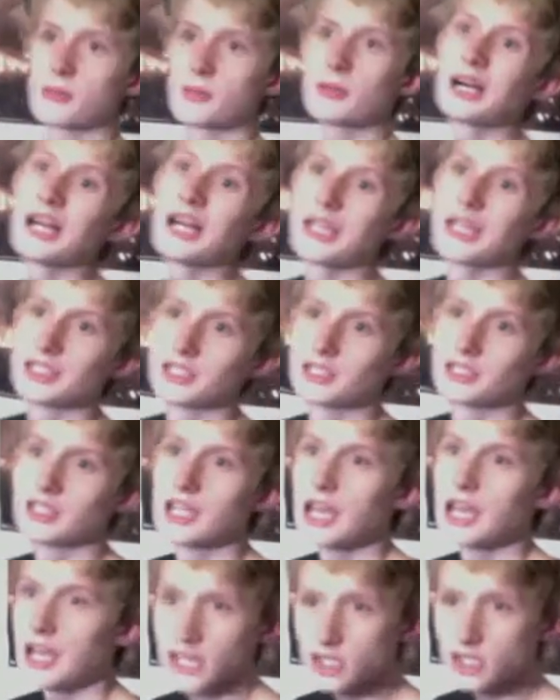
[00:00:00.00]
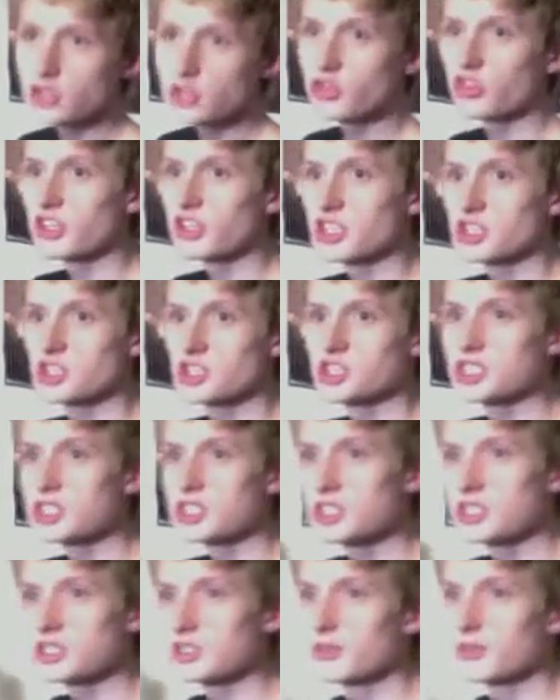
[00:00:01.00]
Maya, how do you think she
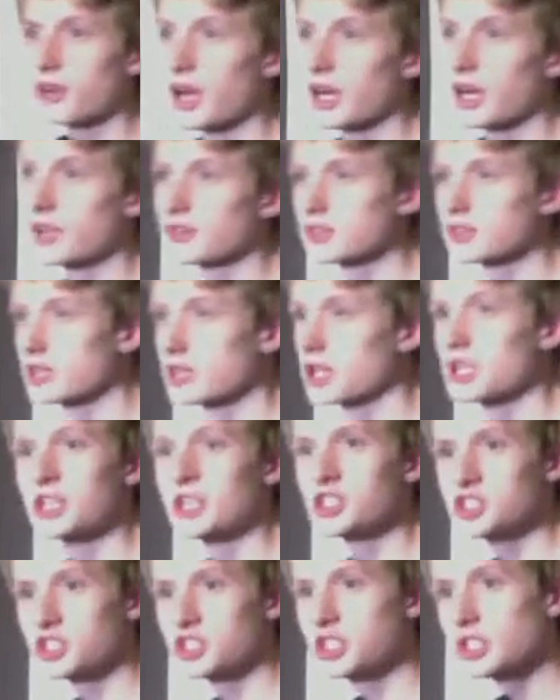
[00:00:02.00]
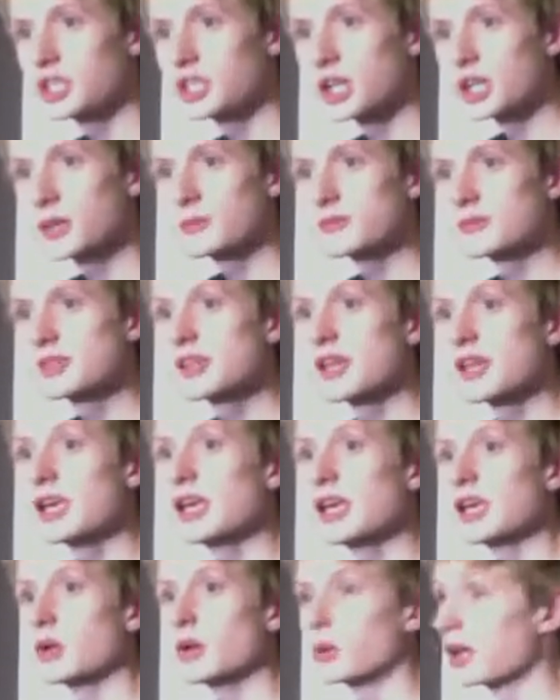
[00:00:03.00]
survives? She comes,
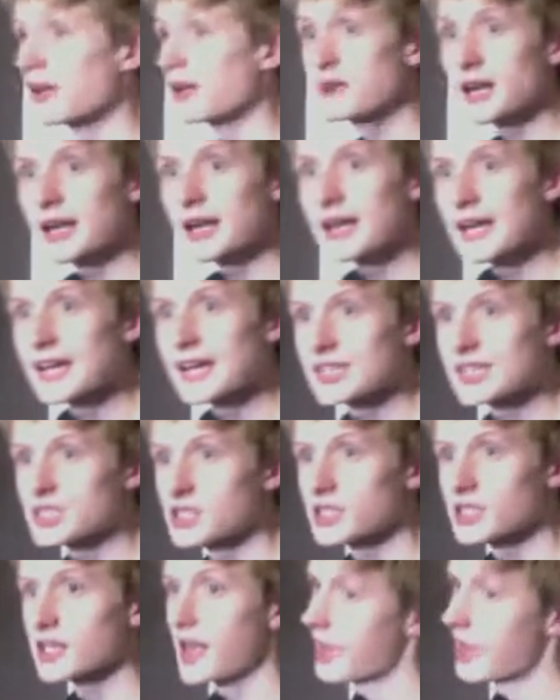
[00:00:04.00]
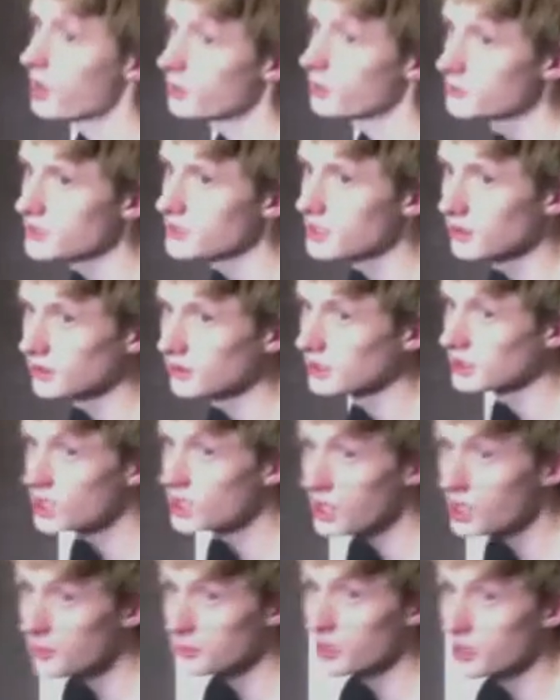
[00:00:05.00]
and whenever I ask her to help me clean
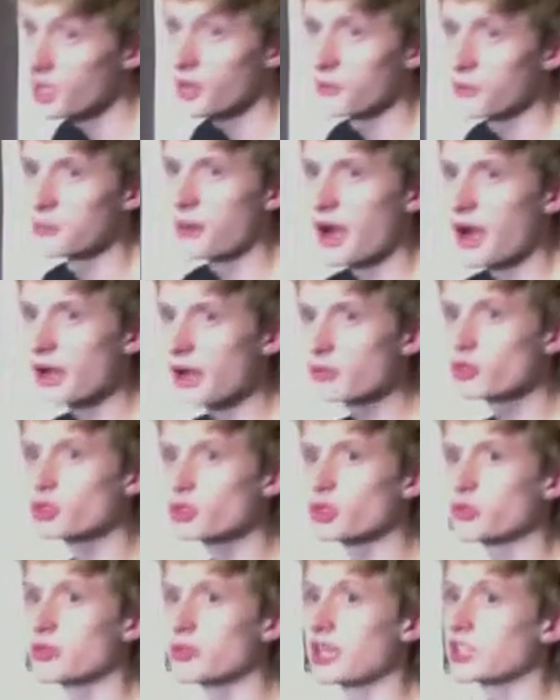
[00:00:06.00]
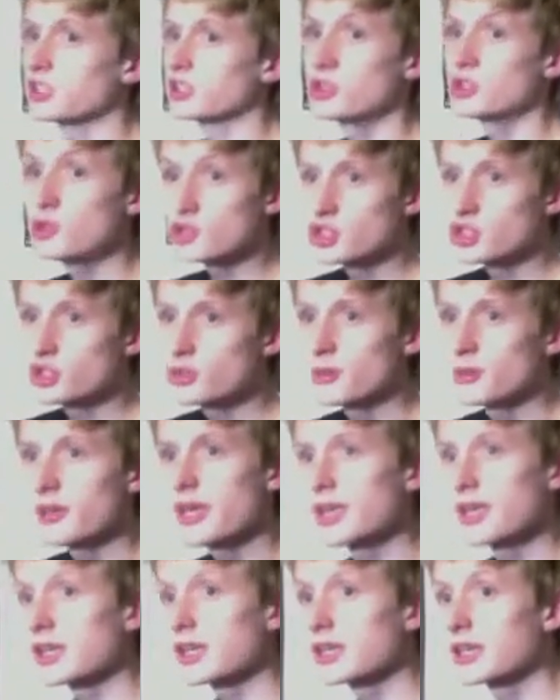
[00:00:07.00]
up my room that you two
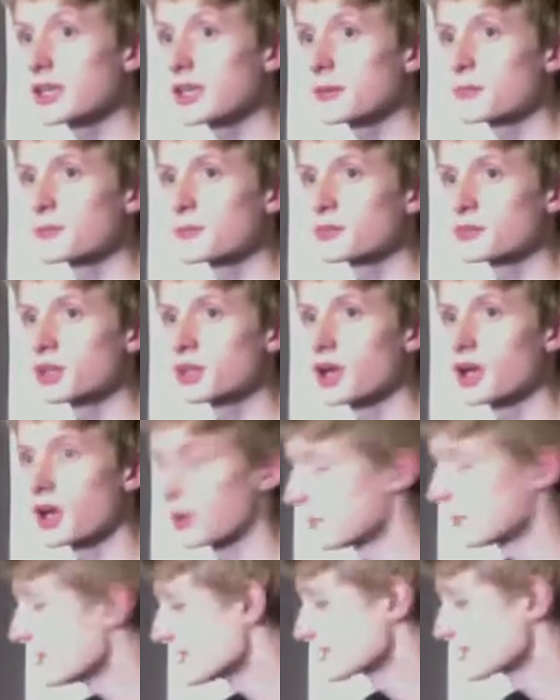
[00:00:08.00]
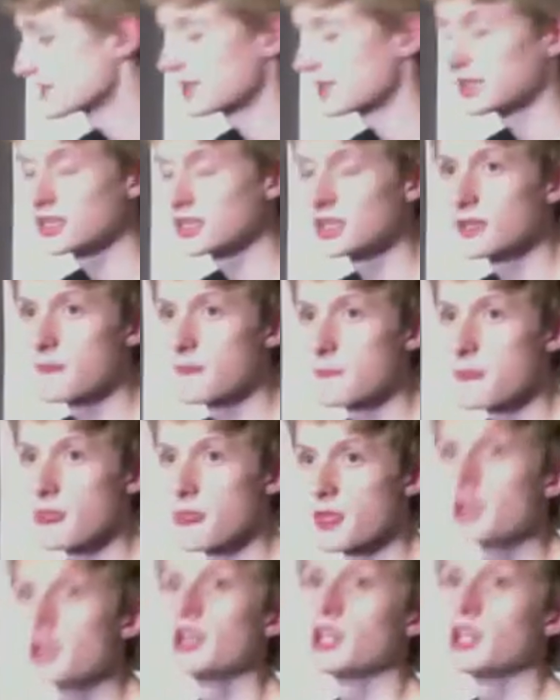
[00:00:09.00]
make a mess in,
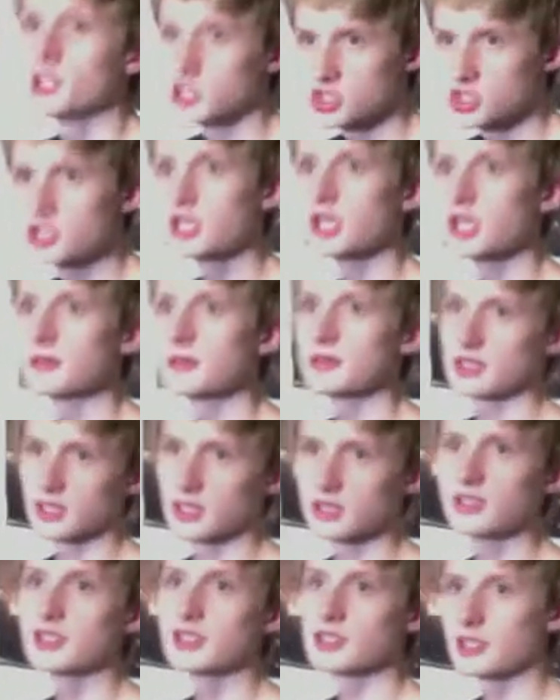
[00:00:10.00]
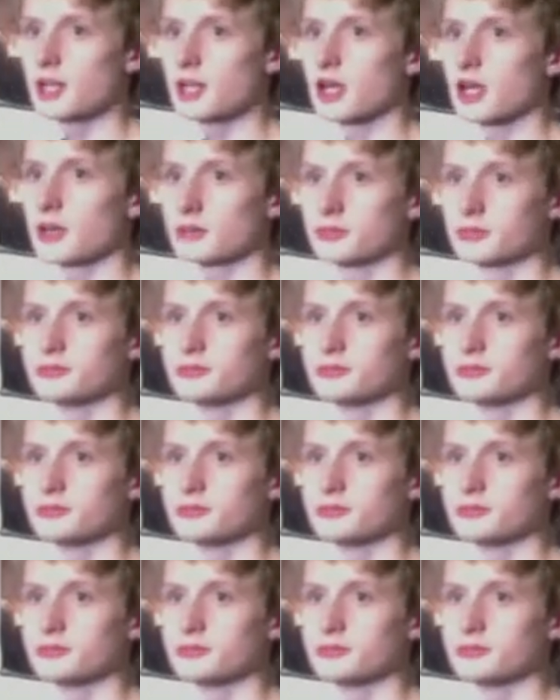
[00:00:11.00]
she comes and cleans it up.